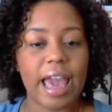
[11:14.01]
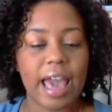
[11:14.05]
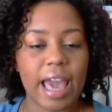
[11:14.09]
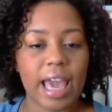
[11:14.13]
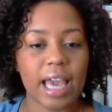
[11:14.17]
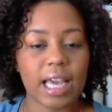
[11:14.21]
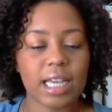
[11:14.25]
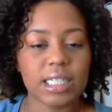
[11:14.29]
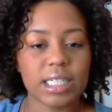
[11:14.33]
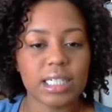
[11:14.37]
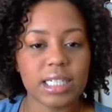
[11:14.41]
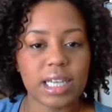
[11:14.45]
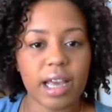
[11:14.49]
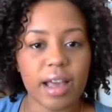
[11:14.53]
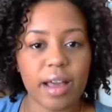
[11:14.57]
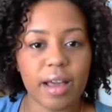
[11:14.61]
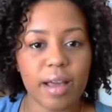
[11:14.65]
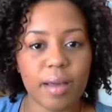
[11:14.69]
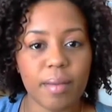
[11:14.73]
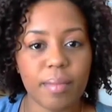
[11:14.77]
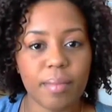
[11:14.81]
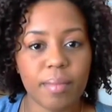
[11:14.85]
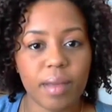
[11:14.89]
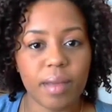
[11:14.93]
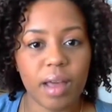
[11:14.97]
And
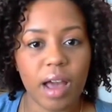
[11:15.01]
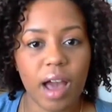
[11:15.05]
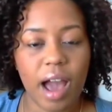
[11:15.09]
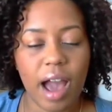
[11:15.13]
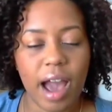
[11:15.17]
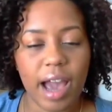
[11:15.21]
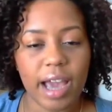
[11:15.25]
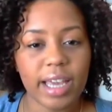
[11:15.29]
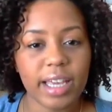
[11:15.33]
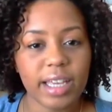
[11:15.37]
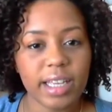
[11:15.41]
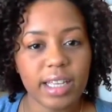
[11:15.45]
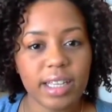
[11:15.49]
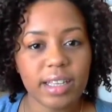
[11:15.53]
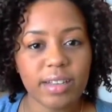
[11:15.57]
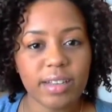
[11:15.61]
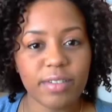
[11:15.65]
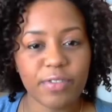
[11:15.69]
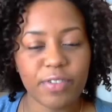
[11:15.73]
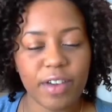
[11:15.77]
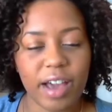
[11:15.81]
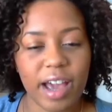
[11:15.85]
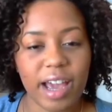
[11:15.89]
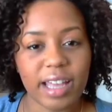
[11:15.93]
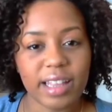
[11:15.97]
I
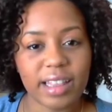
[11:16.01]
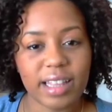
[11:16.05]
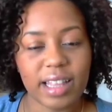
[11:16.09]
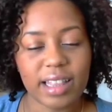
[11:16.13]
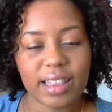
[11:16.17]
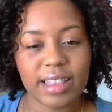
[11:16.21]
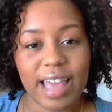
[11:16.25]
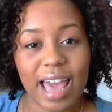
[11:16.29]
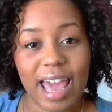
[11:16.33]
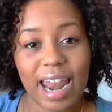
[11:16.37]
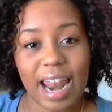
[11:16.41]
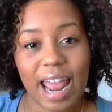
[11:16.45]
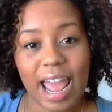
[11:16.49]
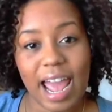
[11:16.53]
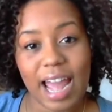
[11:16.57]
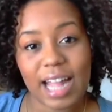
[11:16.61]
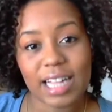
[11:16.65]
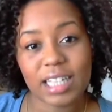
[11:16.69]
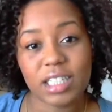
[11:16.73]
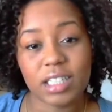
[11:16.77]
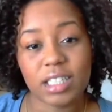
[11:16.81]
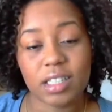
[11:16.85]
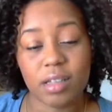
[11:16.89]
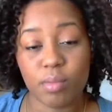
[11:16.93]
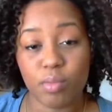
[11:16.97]
find that that
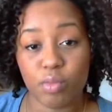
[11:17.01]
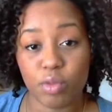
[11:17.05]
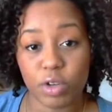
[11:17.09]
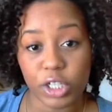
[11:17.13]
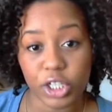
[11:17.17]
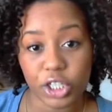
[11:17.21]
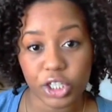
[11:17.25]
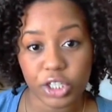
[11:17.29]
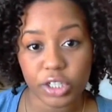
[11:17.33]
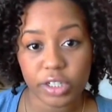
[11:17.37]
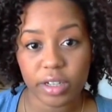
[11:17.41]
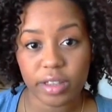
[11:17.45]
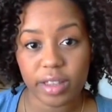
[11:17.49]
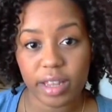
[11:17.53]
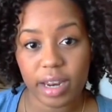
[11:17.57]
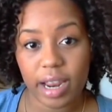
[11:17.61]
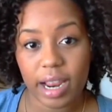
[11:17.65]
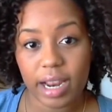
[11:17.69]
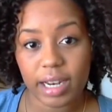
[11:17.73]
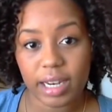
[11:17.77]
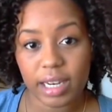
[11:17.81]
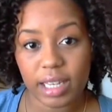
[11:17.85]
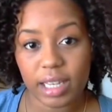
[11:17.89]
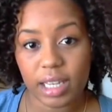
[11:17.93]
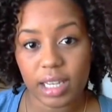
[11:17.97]
adds the moisture that I
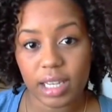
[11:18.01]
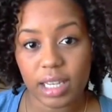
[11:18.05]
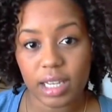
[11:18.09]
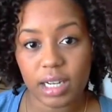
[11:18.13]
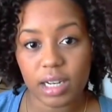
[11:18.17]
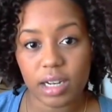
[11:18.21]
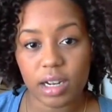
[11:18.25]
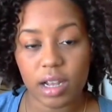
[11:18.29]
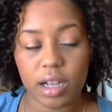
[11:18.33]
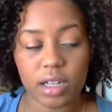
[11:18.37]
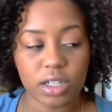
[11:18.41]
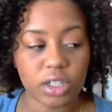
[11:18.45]
need